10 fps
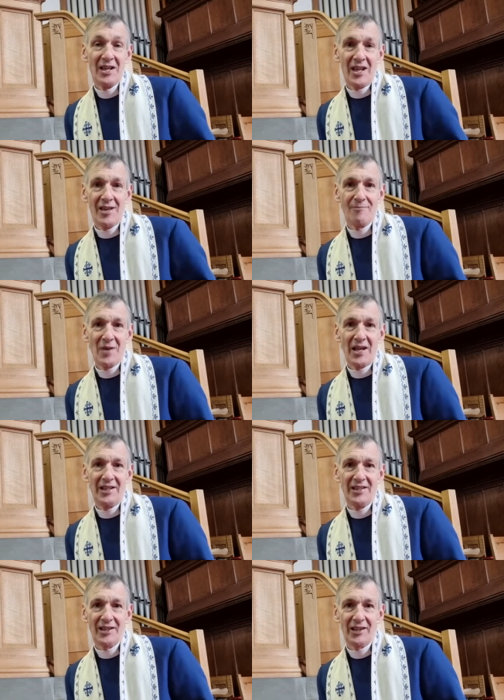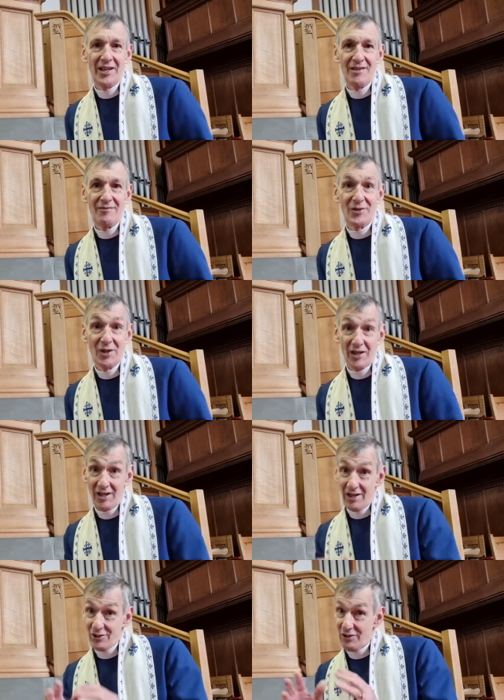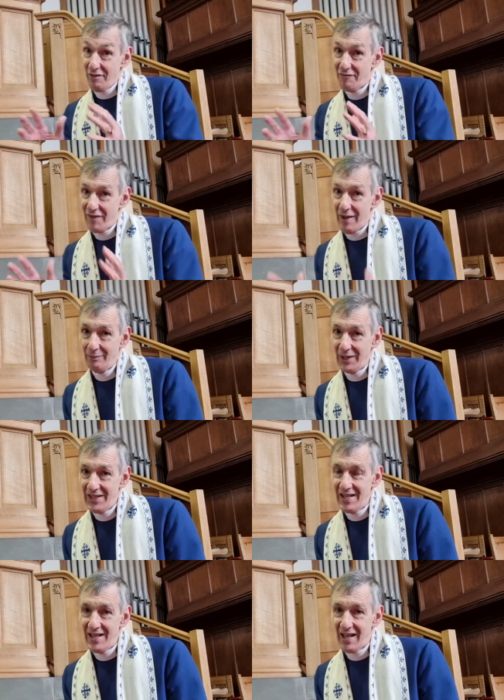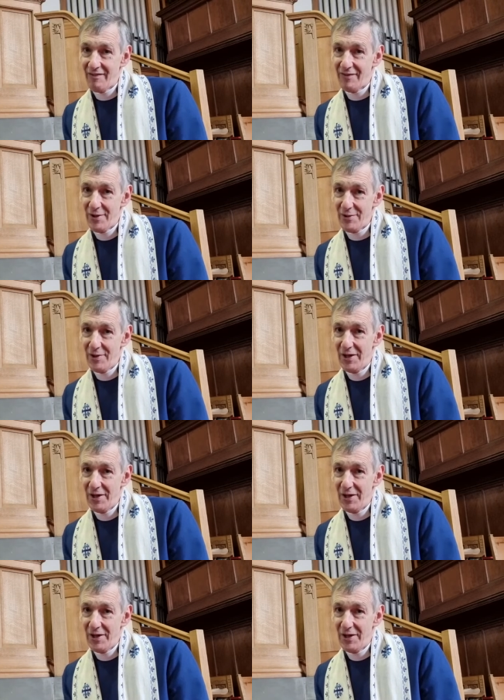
him in their lives. So the family take a vow,